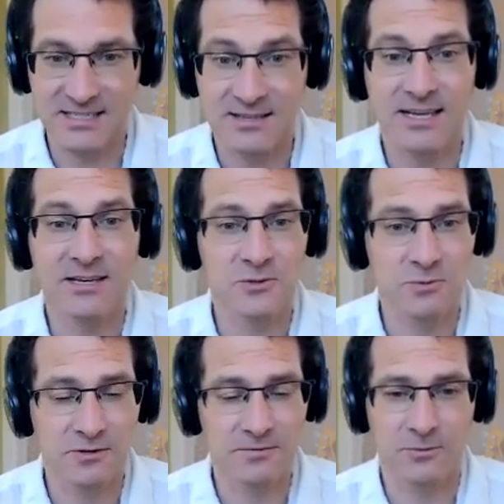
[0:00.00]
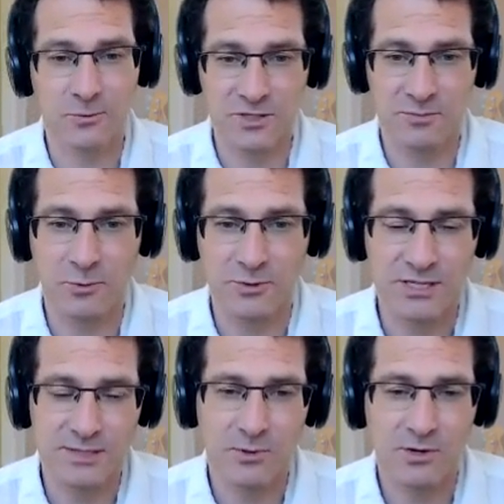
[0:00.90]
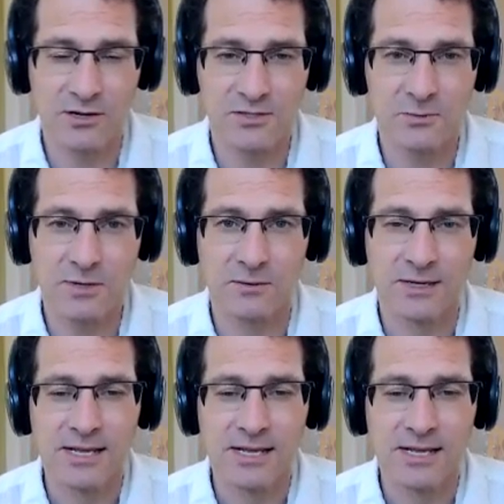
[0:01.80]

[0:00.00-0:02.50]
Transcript: So thank you as well for supporting this podcast as well.